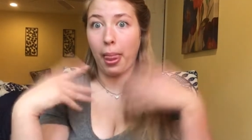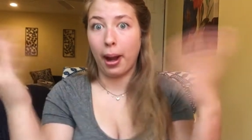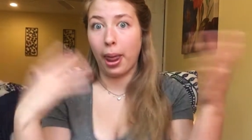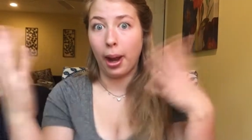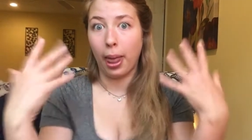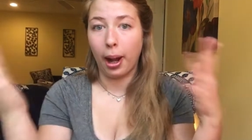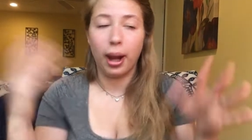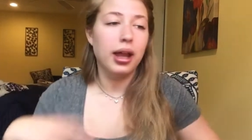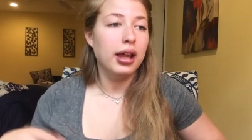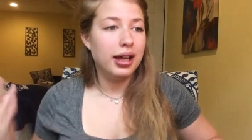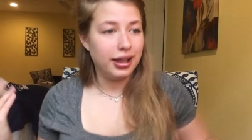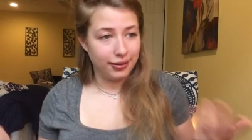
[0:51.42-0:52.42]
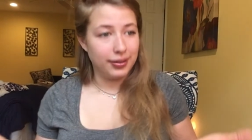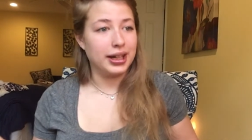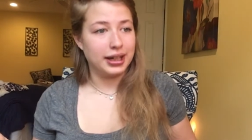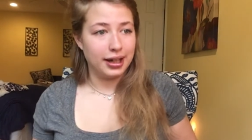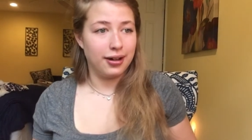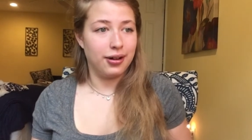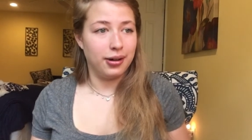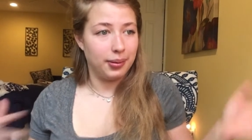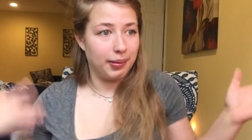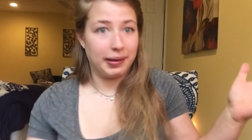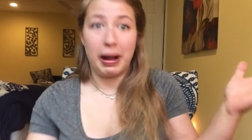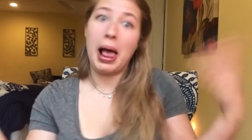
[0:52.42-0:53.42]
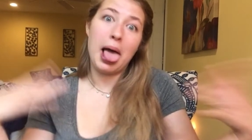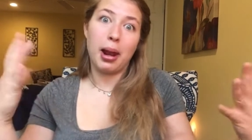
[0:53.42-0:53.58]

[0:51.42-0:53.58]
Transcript: and then when I got home, I was like,